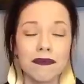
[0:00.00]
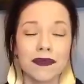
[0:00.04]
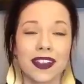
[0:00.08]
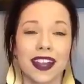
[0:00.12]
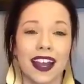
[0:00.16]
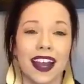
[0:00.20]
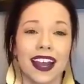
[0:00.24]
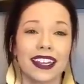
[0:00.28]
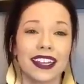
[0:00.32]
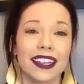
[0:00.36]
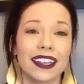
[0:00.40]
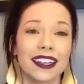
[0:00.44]

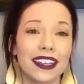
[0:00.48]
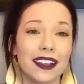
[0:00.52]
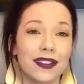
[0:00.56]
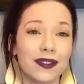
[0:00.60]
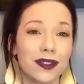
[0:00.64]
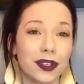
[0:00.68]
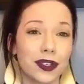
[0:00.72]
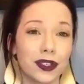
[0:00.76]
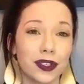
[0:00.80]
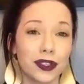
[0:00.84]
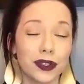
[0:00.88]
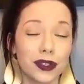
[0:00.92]
I can give
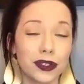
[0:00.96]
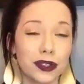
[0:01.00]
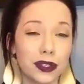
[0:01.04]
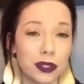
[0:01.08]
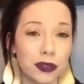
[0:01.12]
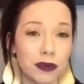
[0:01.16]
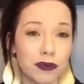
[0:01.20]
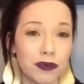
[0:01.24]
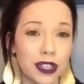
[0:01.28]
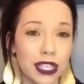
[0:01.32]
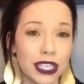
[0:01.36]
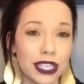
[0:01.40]
you
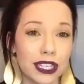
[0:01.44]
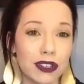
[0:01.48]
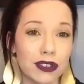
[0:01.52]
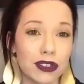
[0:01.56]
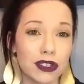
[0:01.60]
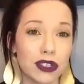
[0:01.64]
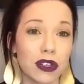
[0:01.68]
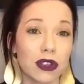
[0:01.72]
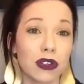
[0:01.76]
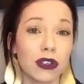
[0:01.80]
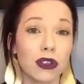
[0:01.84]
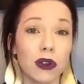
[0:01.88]
YouTube
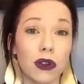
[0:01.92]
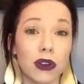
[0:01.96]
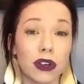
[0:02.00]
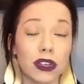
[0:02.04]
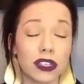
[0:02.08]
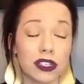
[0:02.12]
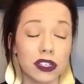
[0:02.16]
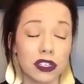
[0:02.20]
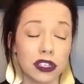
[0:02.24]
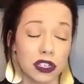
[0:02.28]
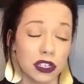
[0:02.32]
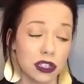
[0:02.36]
videos galore
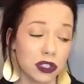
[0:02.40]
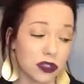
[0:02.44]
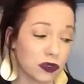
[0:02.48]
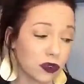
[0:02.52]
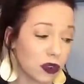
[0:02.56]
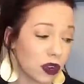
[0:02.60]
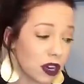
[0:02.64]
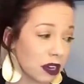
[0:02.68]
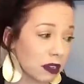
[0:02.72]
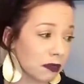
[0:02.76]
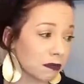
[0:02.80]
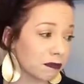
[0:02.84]
to search
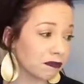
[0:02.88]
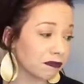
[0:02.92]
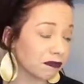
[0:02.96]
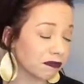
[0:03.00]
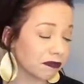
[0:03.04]
for.